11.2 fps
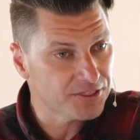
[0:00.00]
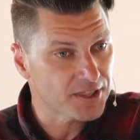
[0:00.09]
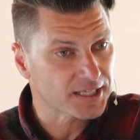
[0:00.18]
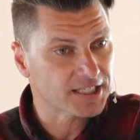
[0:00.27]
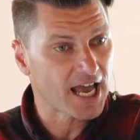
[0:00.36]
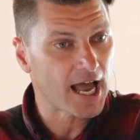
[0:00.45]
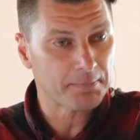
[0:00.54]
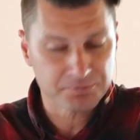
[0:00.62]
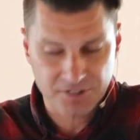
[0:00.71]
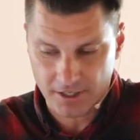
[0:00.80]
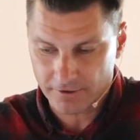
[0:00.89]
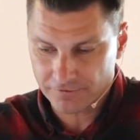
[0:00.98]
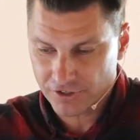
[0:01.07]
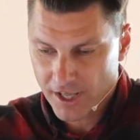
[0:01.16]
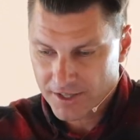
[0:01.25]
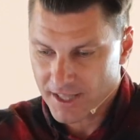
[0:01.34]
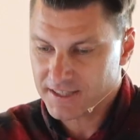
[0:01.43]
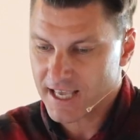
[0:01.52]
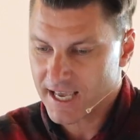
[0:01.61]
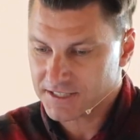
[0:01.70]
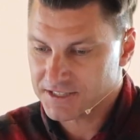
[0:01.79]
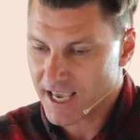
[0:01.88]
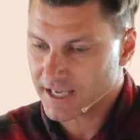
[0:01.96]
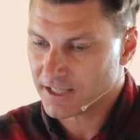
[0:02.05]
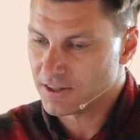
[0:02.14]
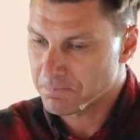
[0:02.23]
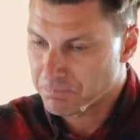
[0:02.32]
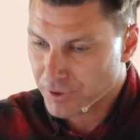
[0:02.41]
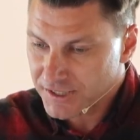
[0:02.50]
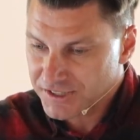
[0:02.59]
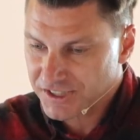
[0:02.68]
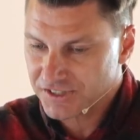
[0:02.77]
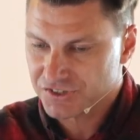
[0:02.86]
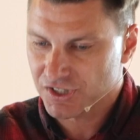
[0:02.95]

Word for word: the captives that they had taken the princes,